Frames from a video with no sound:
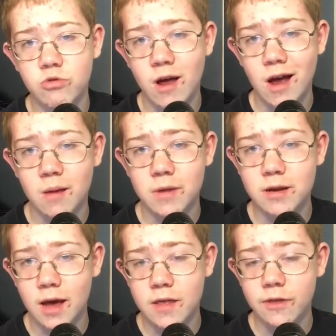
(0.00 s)
track him to
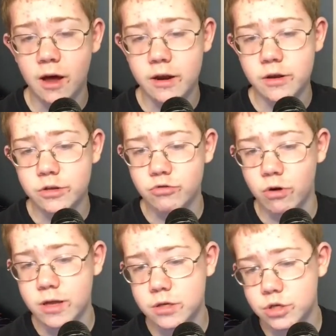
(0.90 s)
Tython and destroy
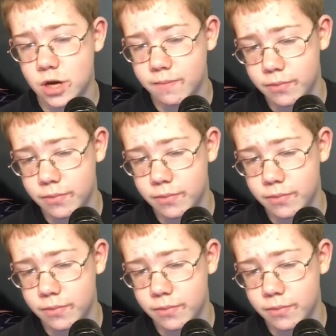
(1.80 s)
his ship.